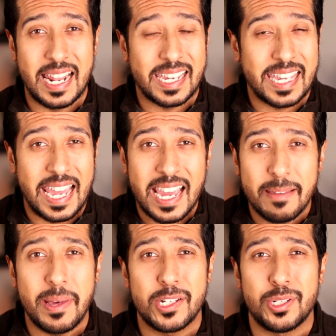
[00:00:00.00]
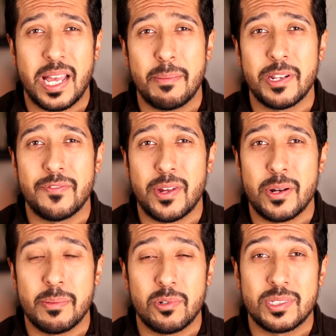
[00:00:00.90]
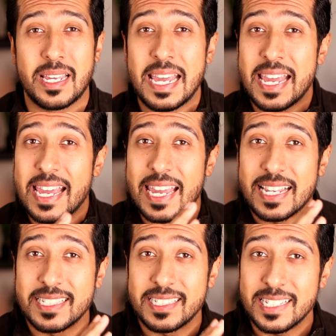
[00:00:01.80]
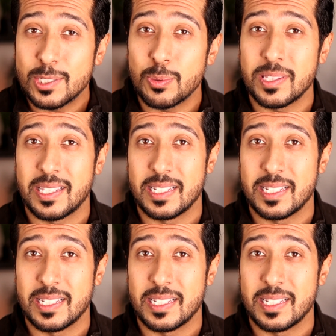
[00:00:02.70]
And I can't imagine how many variables exist with